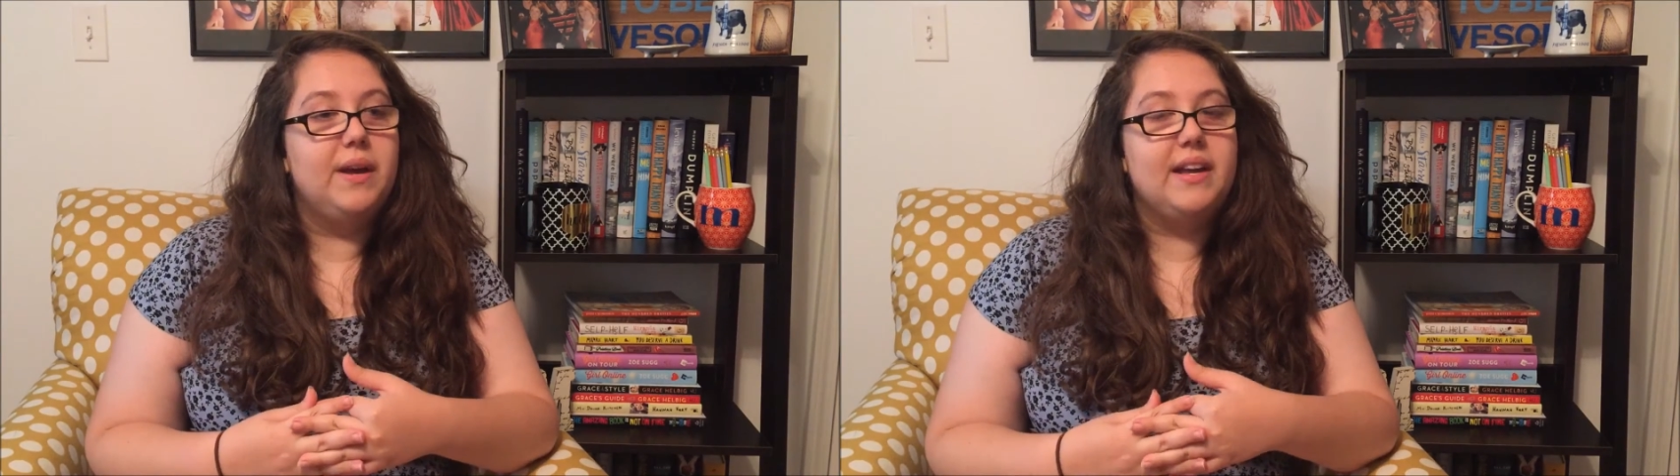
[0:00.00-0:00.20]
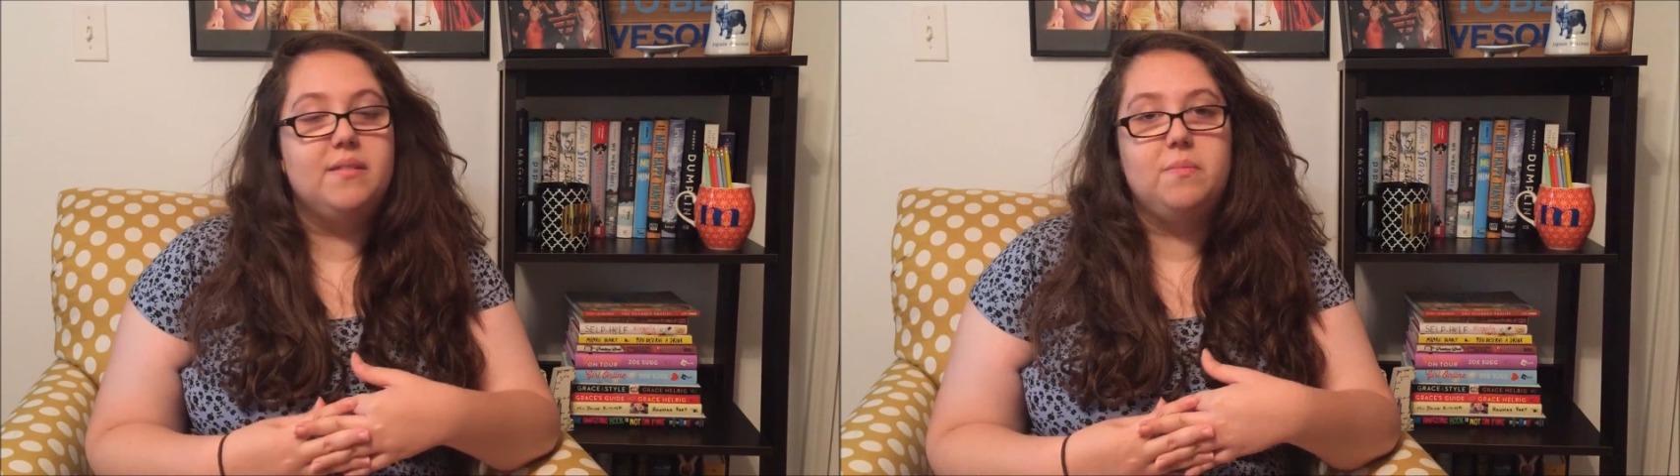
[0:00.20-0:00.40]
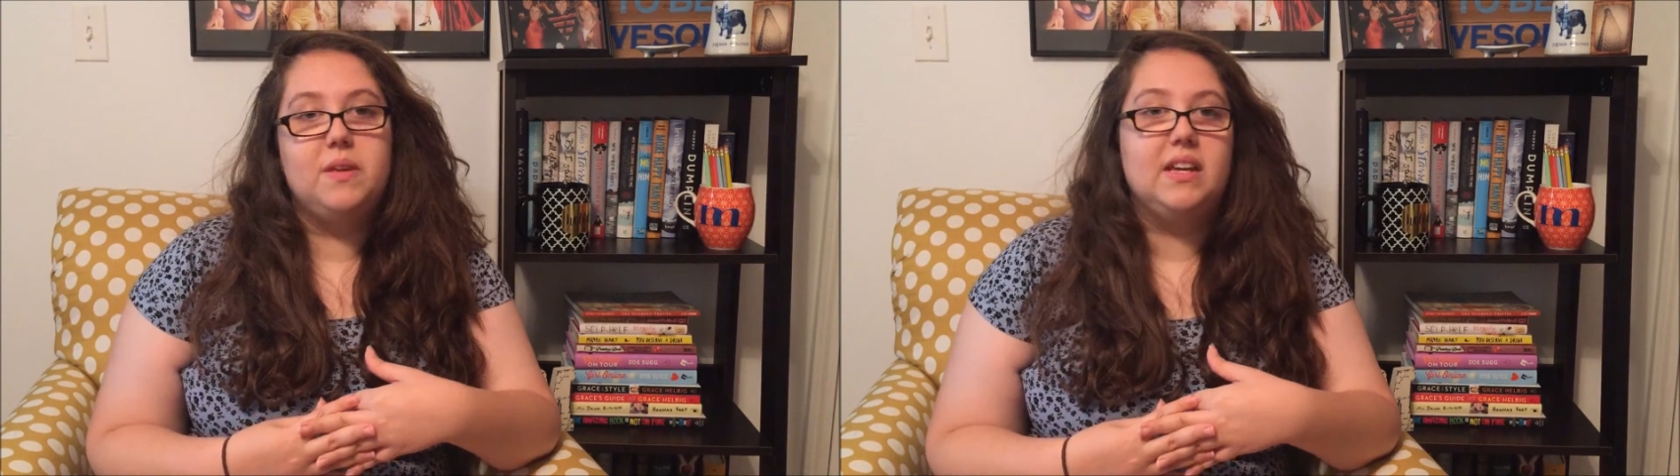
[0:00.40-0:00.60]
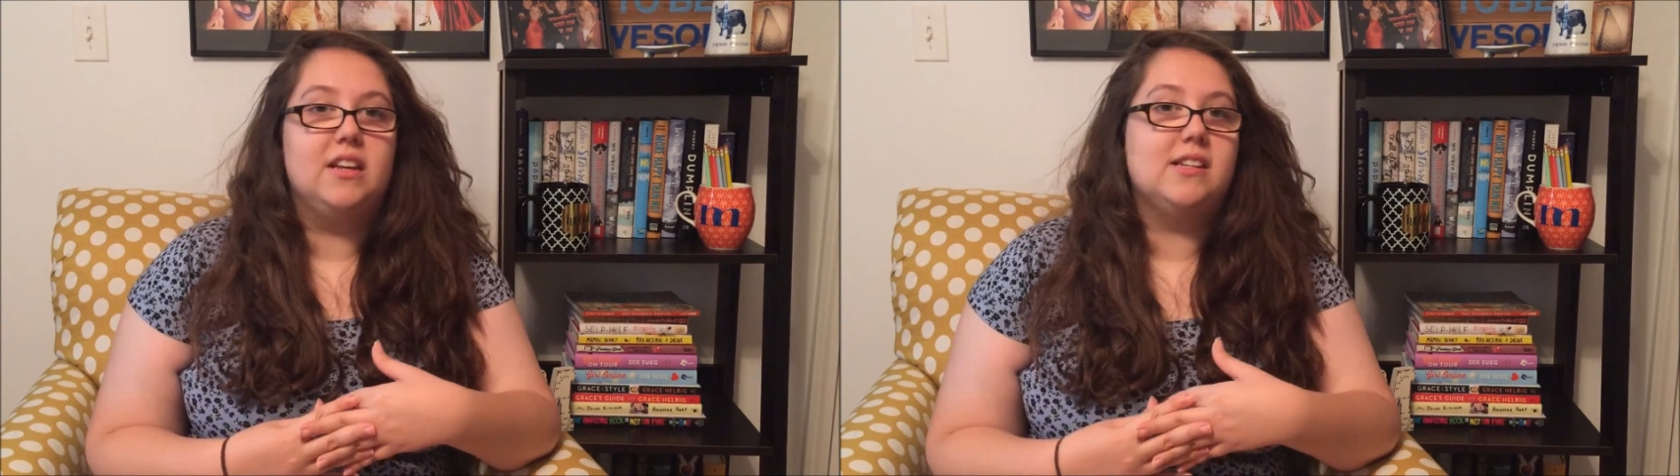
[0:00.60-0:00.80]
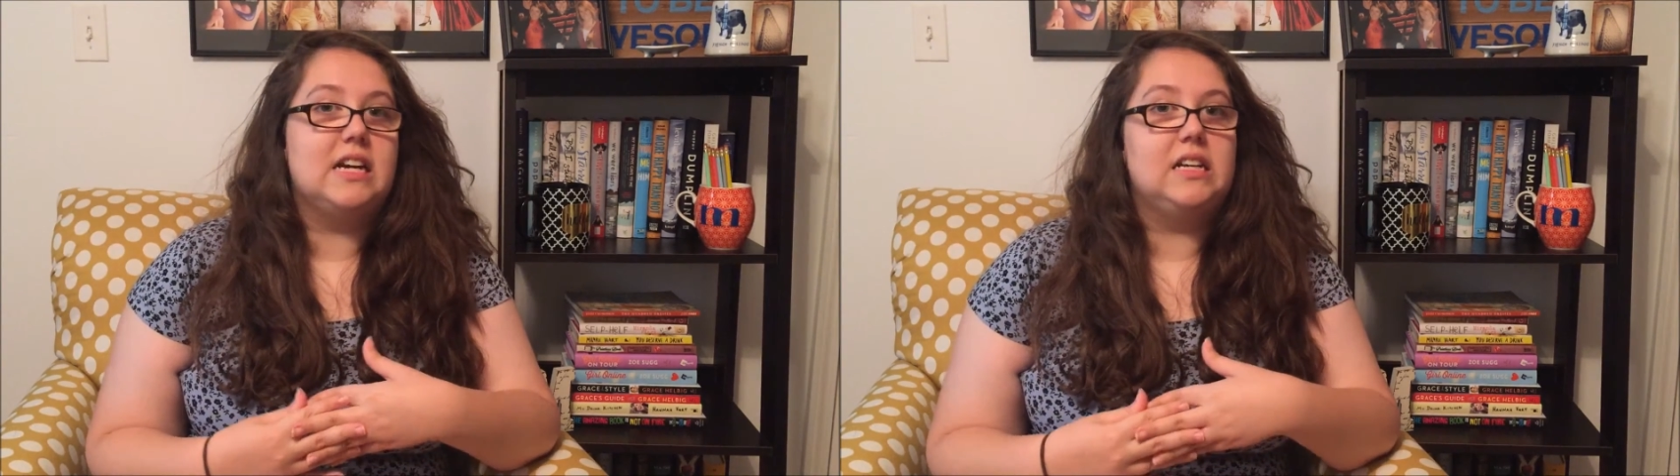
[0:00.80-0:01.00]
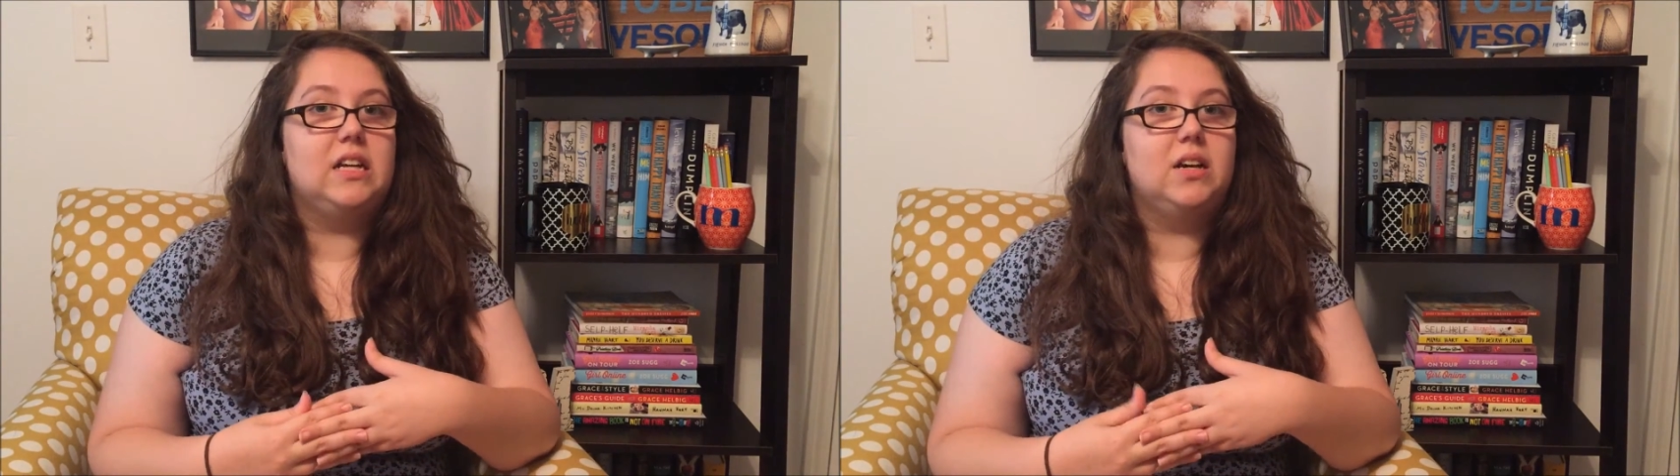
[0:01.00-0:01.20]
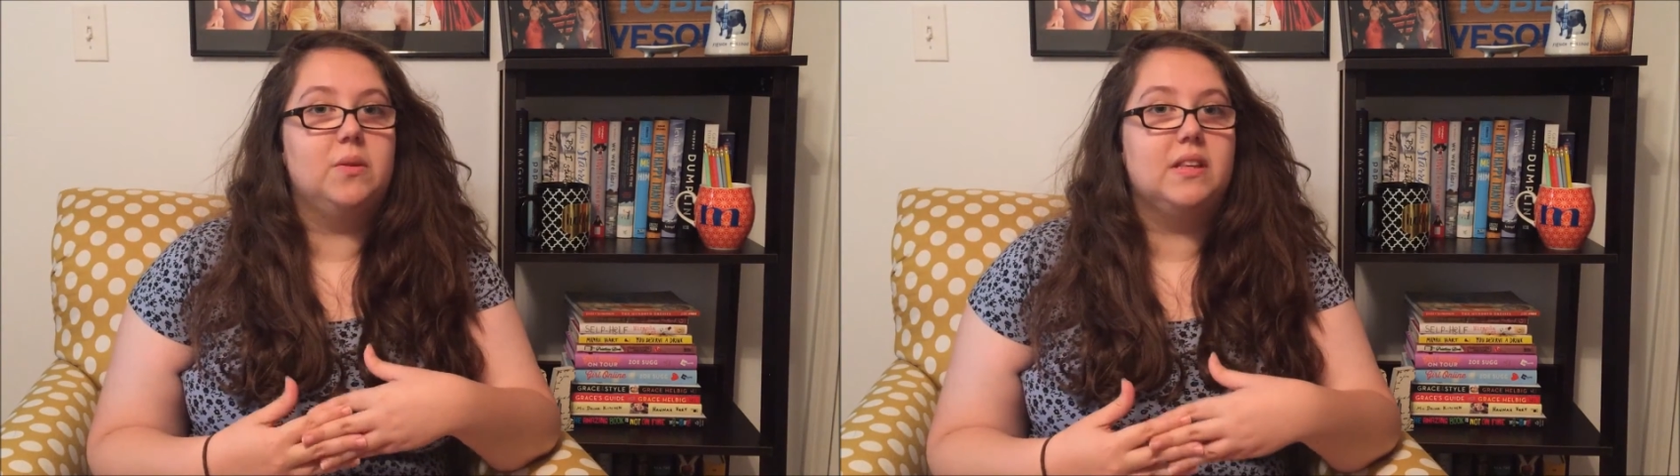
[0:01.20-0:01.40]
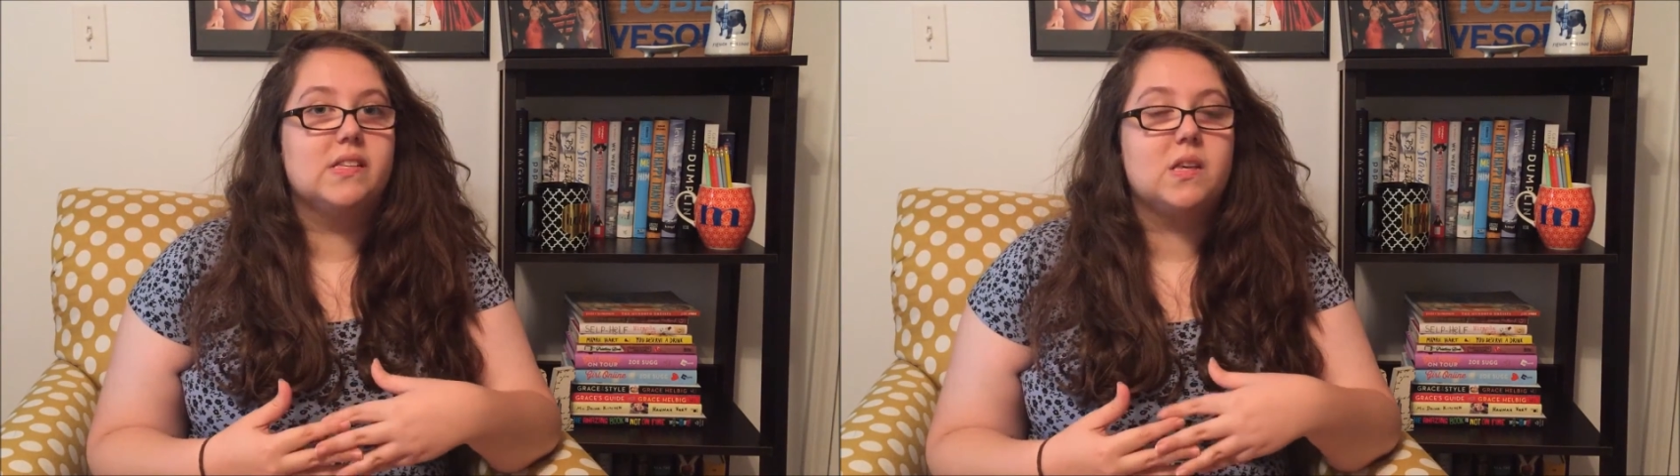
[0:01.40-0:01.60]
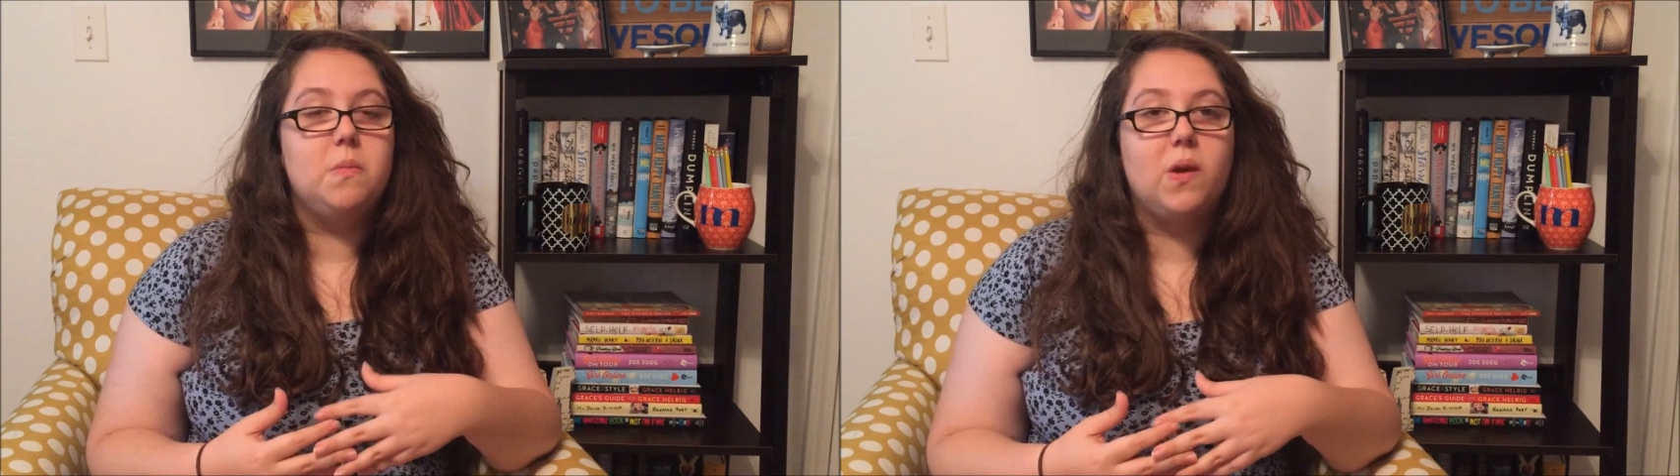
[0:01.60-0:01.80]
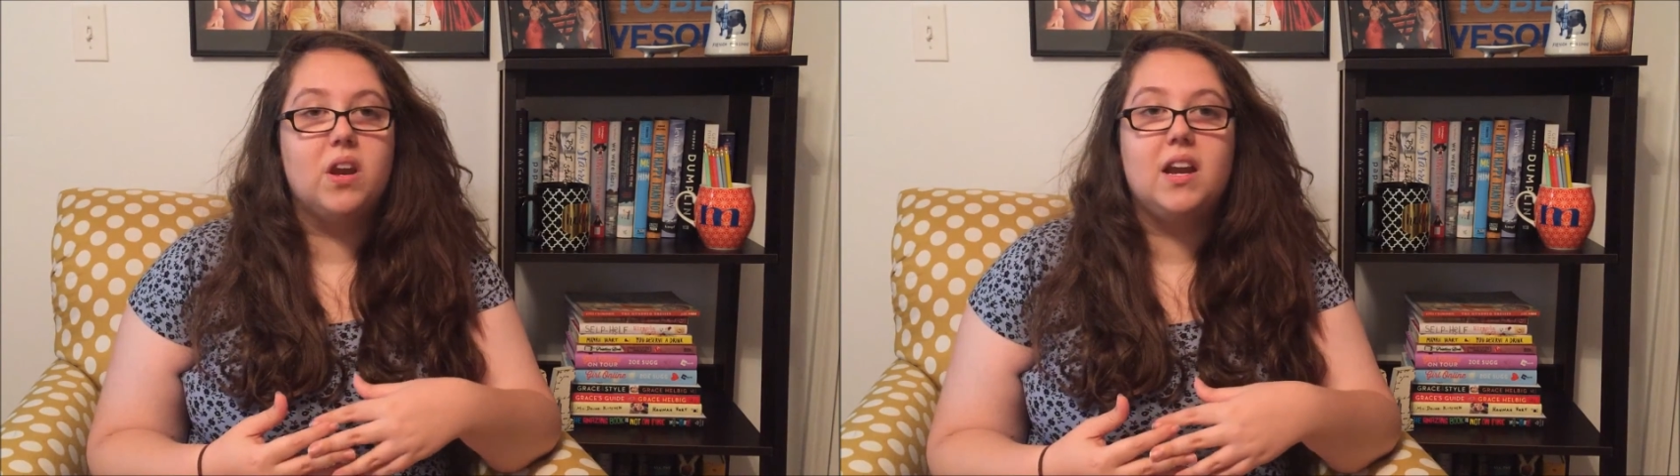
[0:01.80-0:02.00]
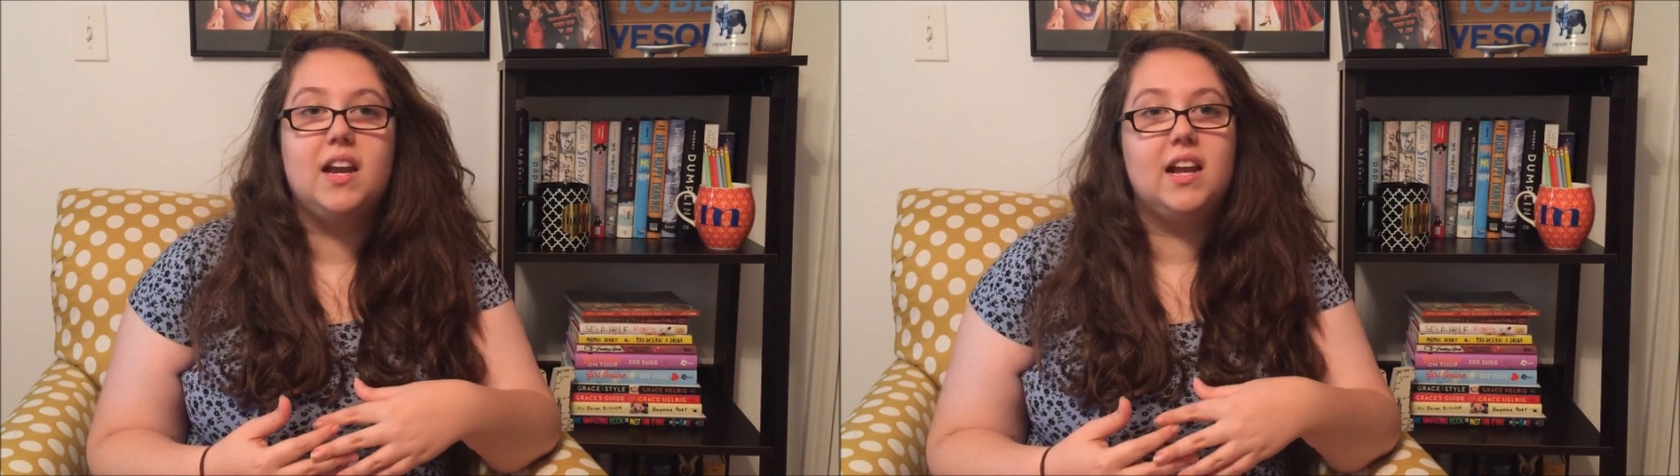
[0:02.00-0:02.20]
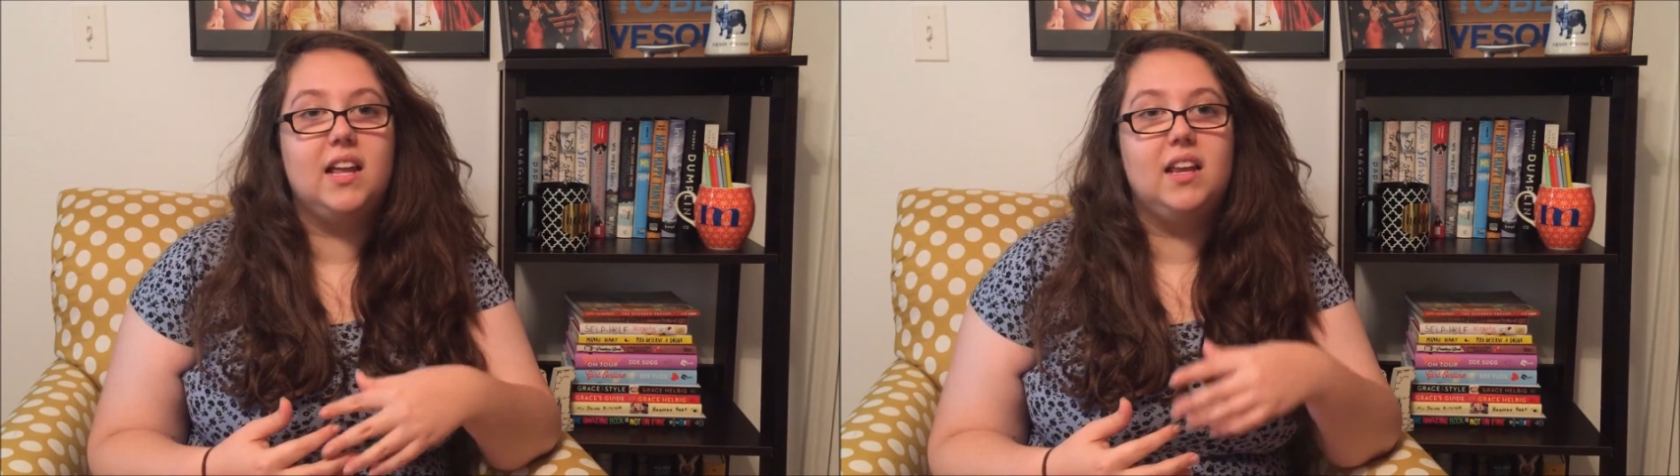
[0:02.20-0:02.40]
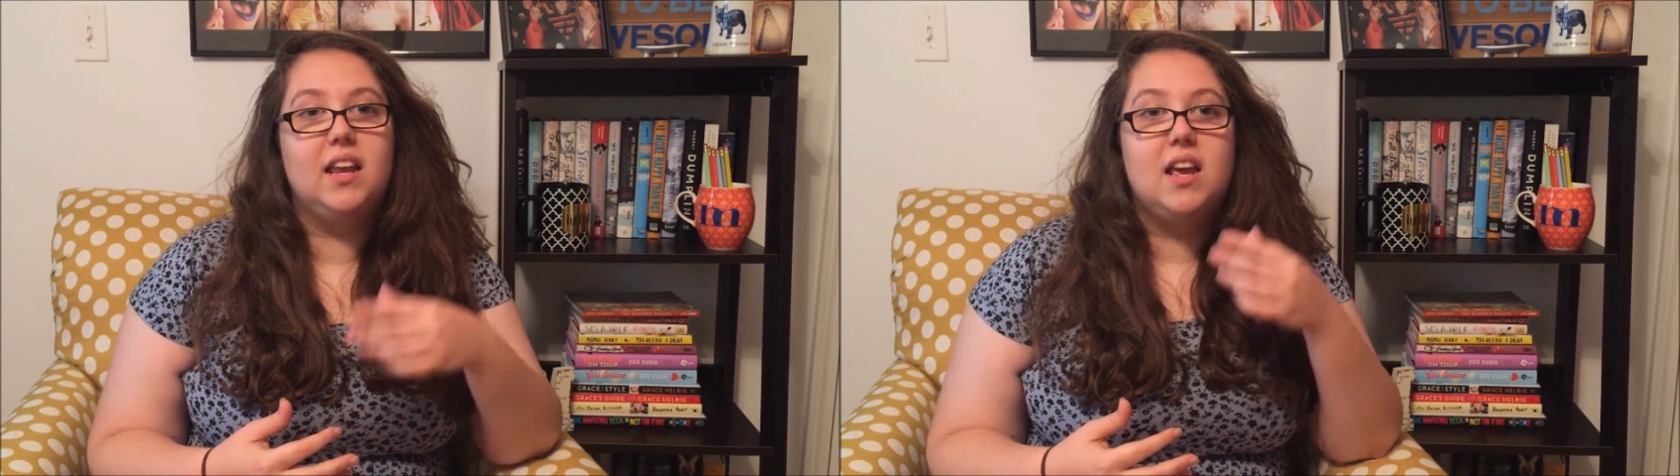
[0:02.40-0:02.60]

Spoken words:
and being in a dialogue with this community, and